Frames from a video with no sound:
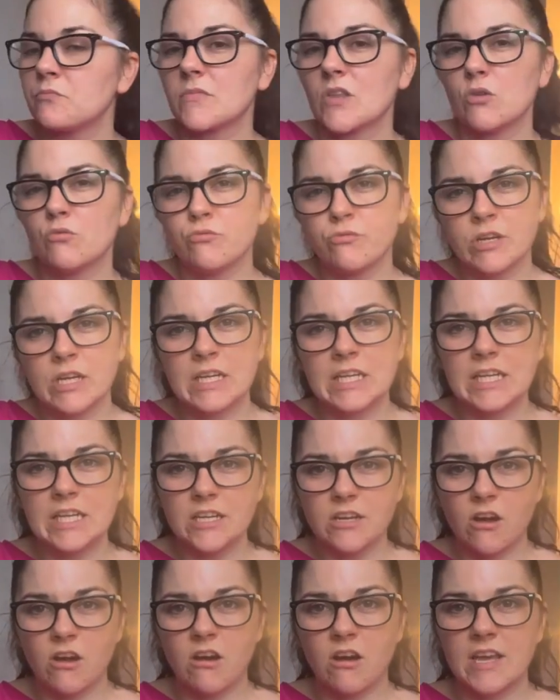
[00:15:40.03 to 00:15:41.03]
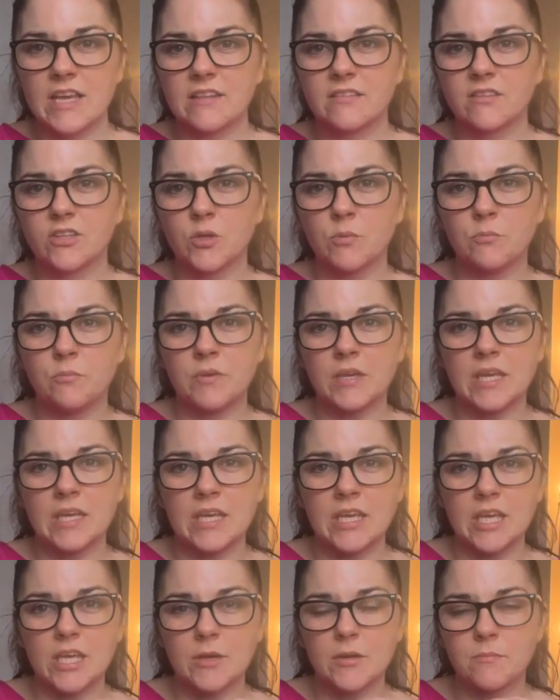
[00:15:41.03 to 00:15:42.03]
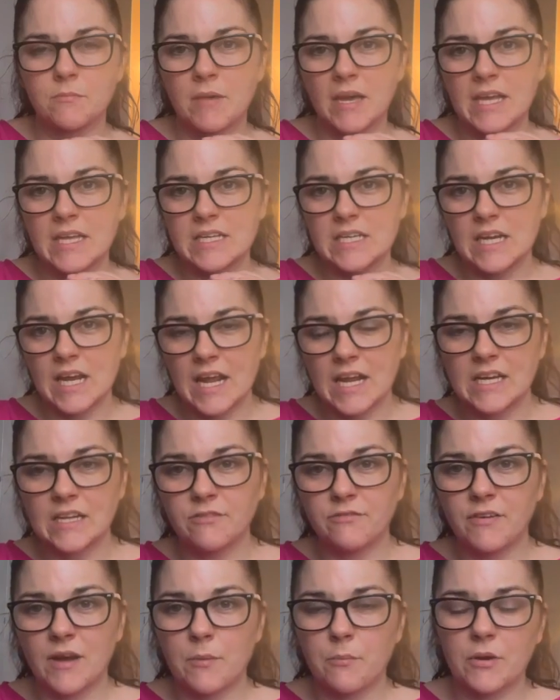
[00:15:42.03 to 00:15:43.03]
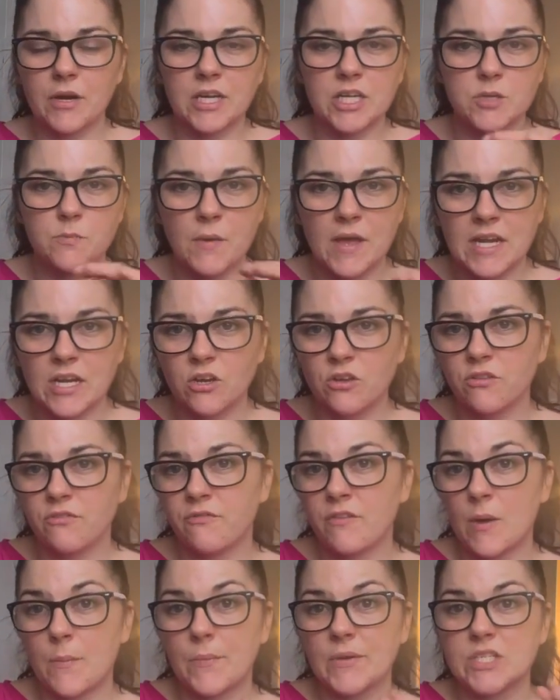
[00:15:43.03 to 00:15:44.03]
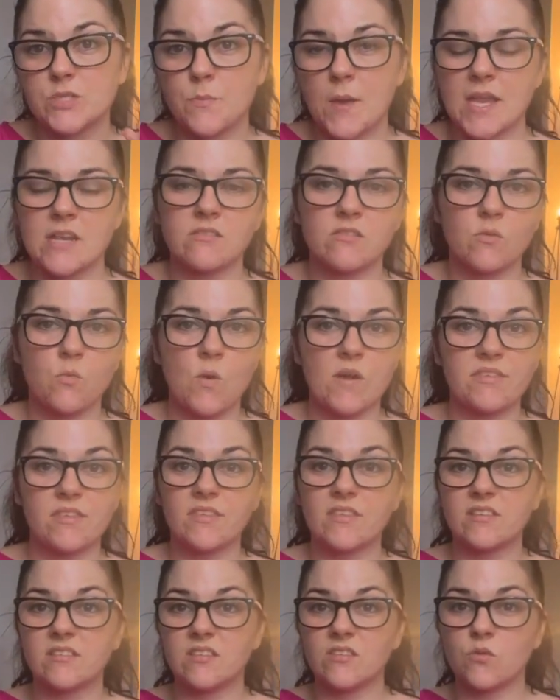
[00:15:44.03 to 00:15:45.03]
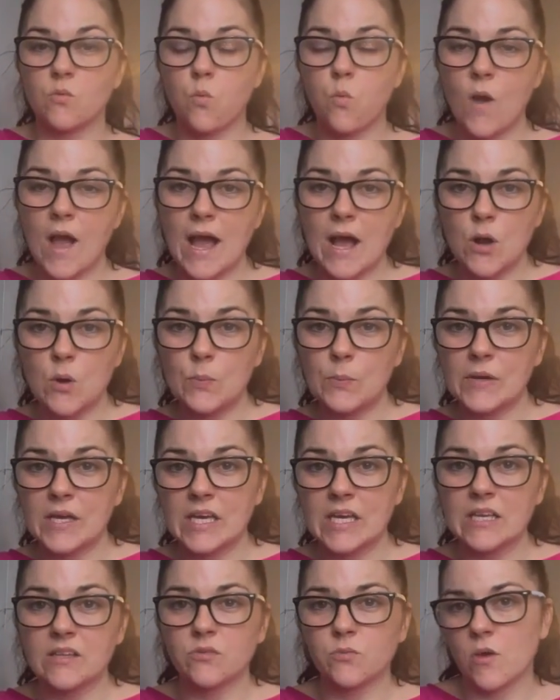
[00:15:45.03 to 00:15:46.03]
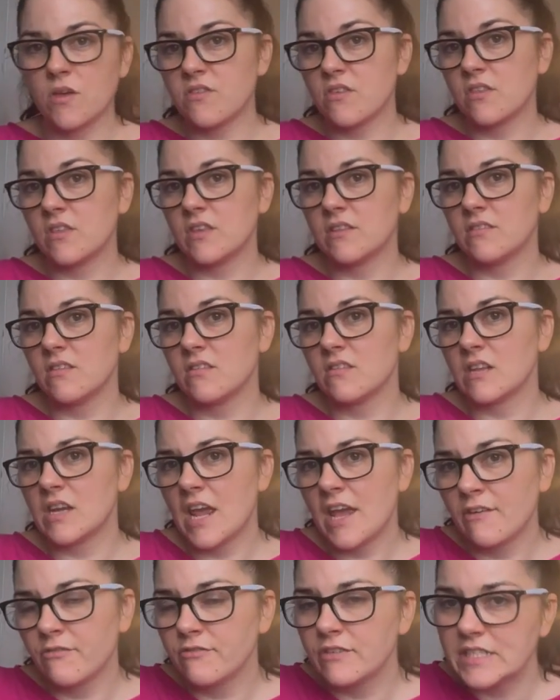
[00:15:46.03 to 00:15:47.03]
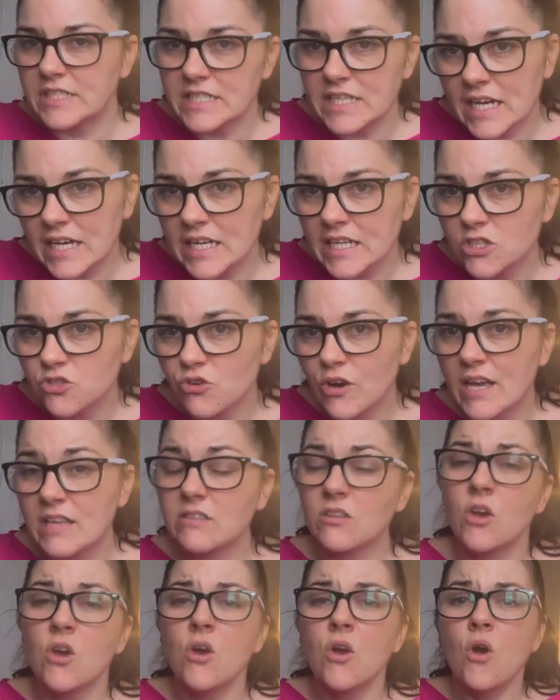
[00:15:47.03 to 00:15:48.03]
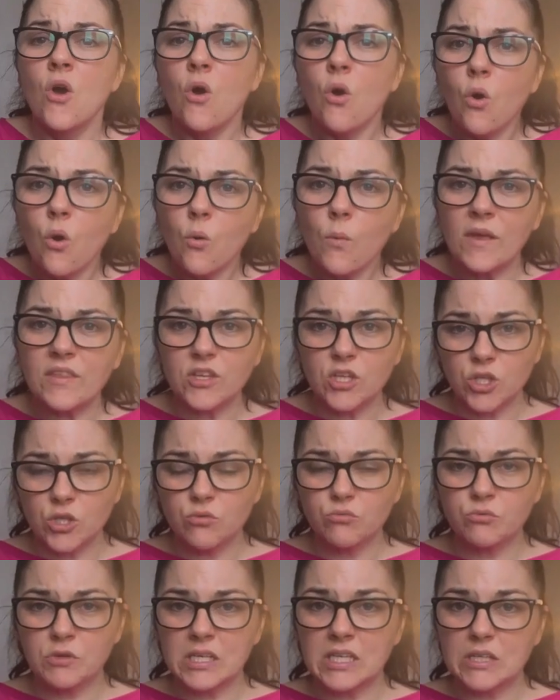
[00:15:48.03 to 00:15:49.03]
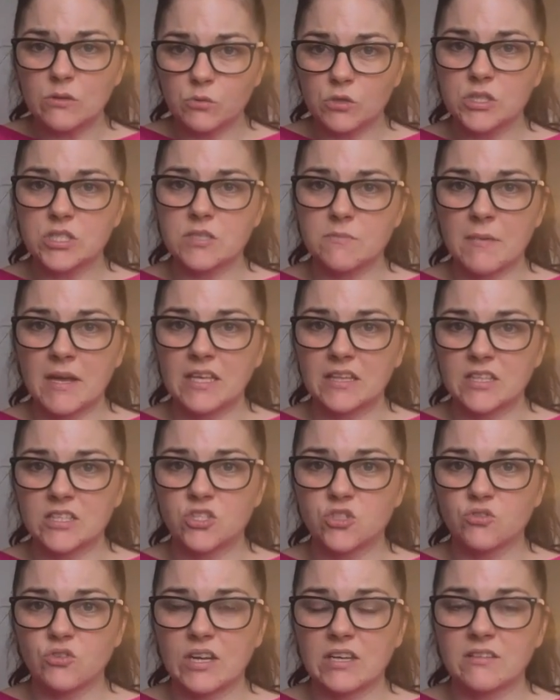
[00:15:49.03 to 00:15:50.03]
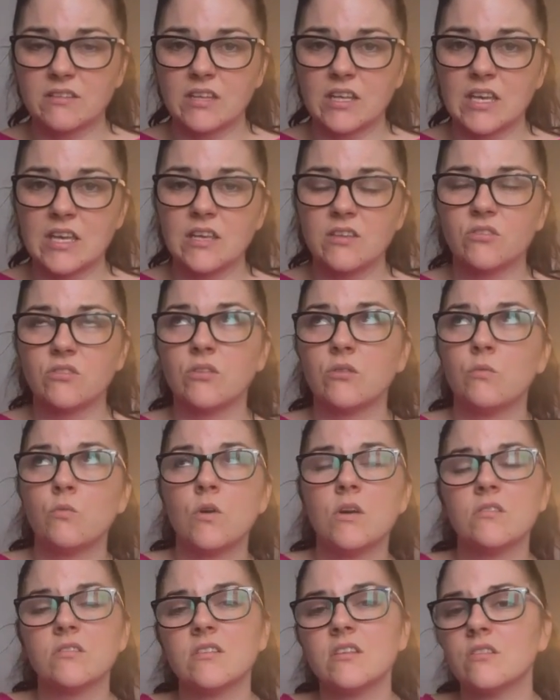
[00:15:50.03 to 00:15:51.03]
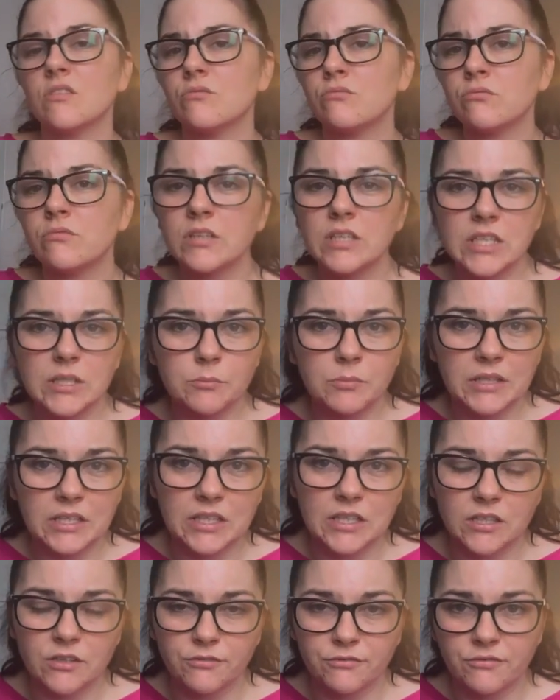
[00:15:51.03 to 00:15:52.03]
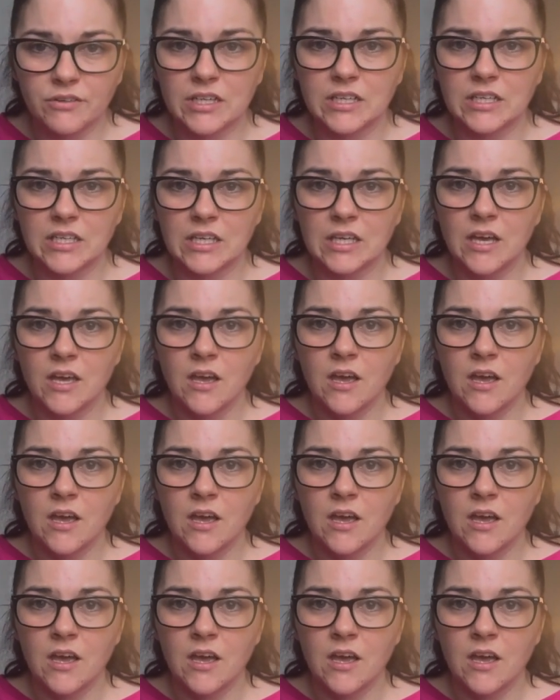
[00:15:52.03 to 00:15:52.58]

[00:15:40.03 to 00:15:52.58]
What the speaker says: nice, can be made in any fabric, and depending on the fabric depends on whether this is a wow piece, whether this is an everyday dress, or whether you really want to make this dressy. So whilst it's a really beginner friendly